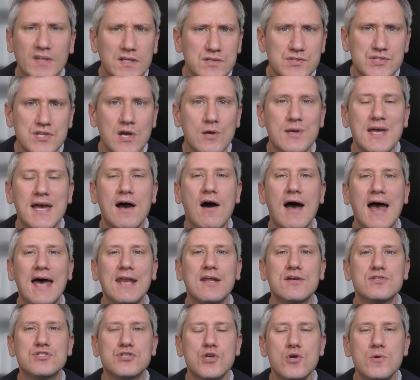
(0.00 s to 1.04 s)
So, yeah, I had
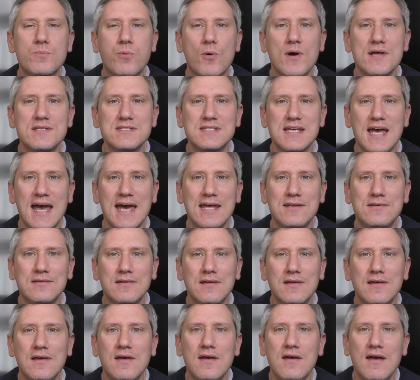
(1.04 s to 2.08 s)
her 2 points ahead,
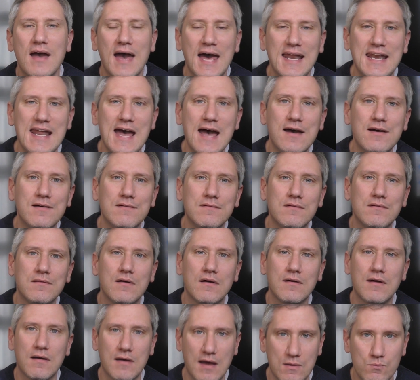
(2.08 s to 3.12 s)
and that
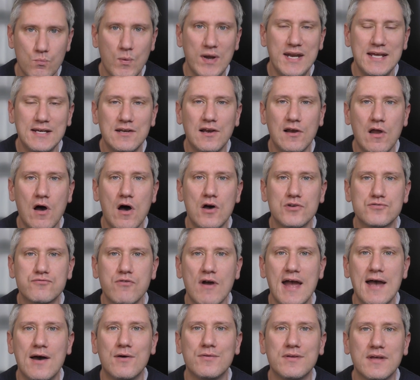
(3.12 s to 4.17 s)
winning the last
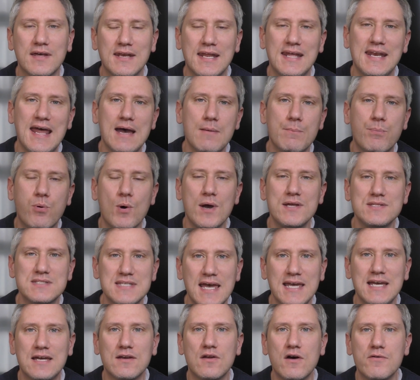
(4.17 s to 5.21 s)
round, and then that point
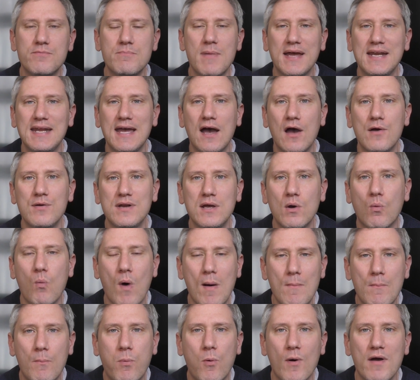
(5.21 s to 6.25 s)
taken off made it only a
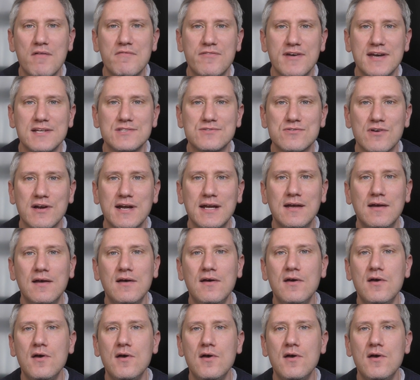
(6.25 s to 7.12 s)
one-point victory.